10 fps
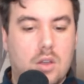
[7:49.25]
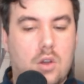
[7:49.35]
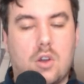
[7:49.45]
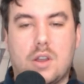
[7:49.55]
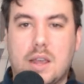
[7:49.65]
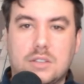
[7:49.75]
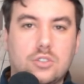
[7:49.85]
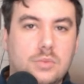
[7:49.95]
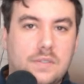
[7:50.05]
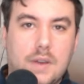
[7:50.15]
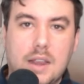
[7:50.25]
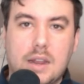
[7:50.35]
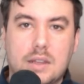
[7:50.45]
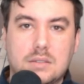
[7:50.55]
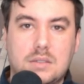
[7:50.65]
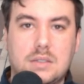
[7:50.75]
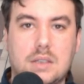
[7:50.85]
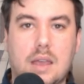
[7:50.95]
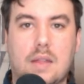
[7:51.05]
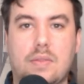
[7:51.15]
on Izumi Finance
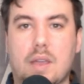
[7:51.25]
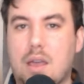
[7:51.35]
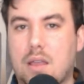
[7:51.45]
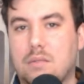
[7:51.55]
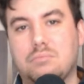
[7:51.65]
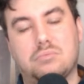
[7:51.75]
and then